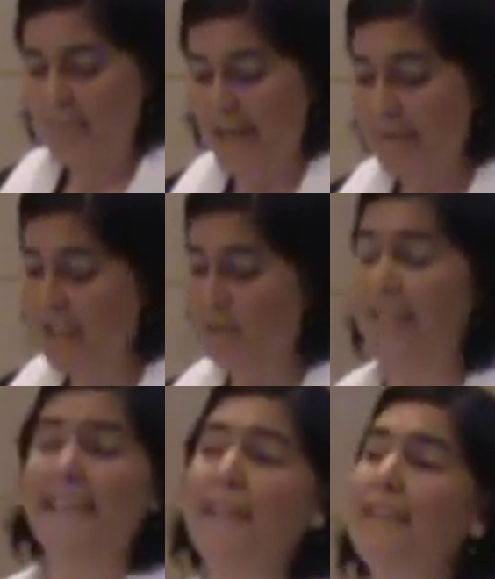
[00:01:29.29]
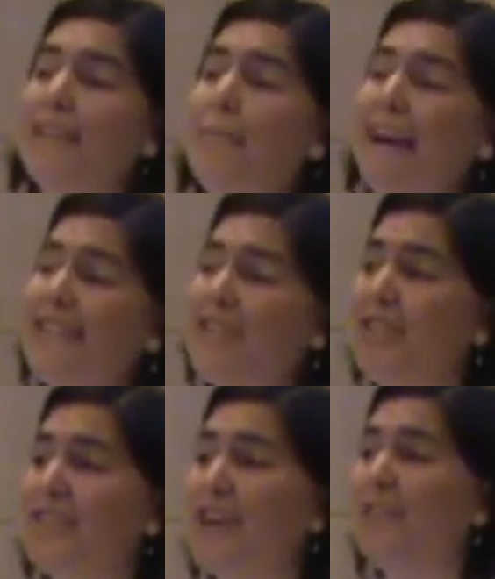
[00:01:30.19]
Maybe you will even
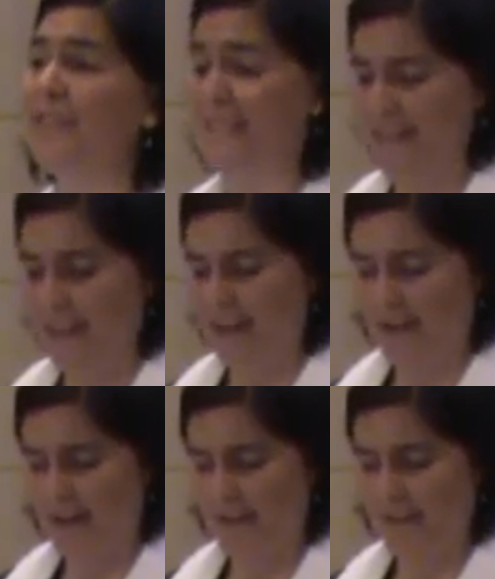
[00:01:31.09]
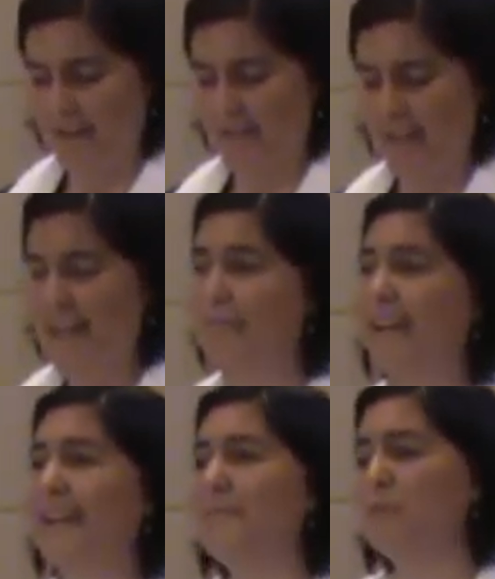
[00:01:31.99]
imagine yourself as Sarah,
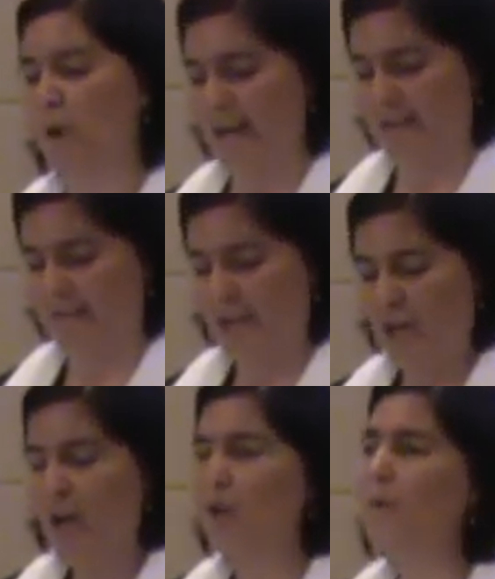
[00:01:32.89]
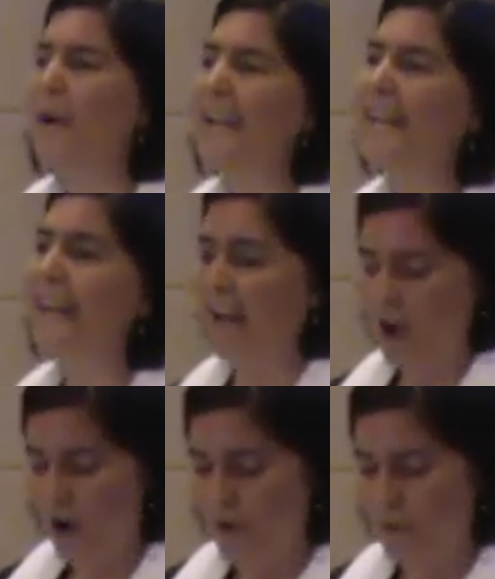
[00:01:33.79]
Abraham's wife, who waited
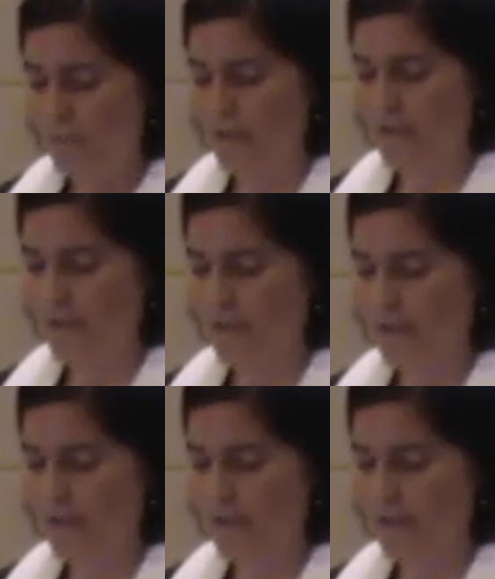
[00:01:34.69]
at home,